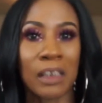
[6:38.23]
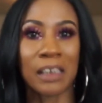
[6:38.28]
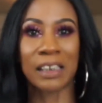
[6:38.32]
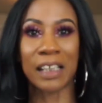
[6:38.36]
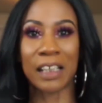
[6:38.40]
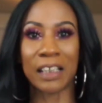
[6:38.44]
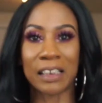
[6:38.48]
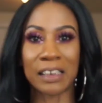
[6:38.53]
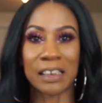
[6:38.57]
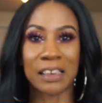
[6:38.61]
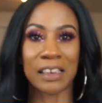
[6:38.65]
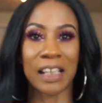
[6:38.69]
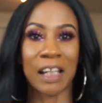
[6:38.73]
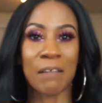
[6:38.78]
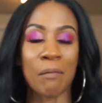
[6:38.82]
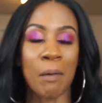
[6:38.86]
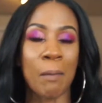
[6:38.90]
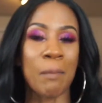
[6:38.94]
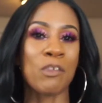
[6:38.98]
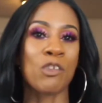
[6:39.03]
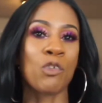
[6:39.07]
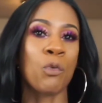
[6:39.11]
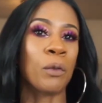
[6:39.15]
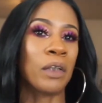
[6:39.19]
to say this is like
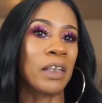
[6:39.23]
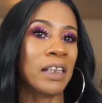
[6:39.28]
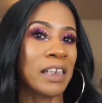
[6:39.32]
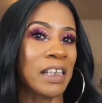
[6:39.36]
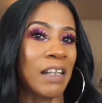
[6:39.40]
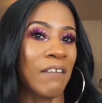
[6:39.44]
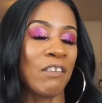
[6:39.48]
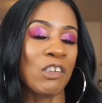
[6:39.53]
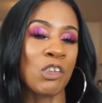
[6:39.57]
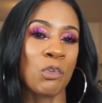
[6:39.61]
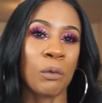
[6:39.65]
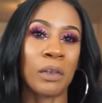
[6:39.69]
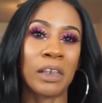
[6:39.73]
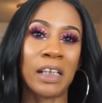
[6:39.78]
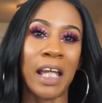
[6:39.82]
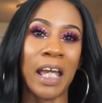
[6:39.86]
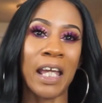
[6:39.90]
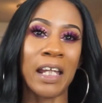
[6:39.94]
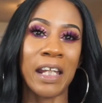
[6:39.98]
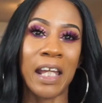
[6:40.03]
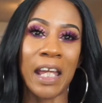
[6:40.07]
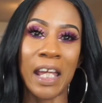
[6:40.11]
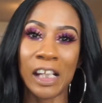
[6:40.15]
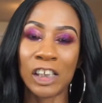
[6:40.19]
maybe 27,
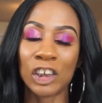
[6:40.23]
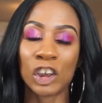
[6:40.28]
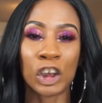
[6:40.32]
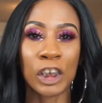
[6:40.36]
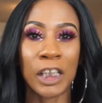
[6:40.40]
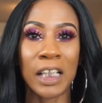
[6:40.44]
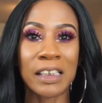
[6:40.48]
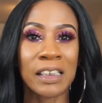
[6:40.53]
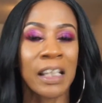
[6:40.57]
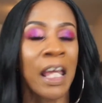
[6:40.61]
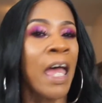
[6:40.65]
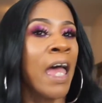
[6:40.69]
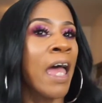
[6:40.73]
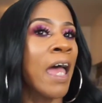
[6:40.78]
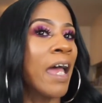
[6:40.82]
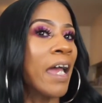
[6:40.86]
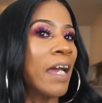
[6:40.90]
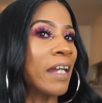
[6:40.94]
28 inches.